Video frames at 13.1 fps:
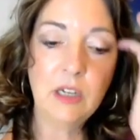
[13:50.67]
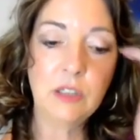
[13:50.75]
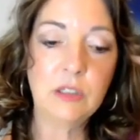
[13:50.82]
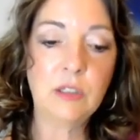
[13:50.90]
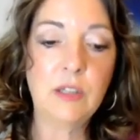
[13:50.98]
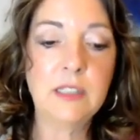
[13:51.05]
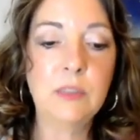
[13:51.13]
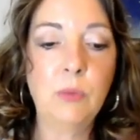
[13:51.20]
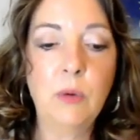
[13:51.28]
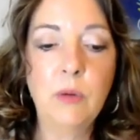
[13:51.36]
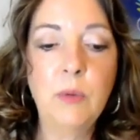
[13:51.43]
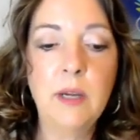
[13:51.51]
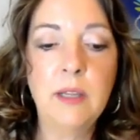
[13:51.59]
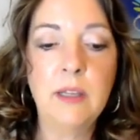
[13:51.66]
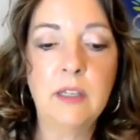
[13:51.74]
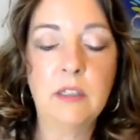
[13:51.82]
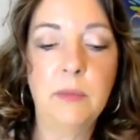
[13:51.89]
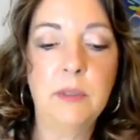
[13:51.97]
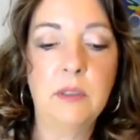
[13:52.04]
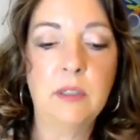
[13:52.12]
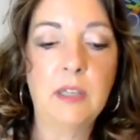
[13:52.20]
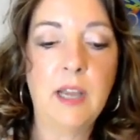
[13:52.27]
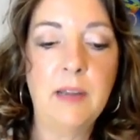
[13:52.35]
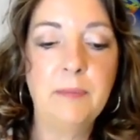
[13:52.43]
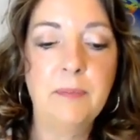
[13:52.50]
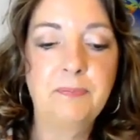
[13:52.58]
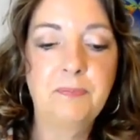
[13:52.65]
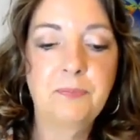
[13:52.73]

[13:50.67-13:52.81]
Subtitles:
So that's one way they communicate.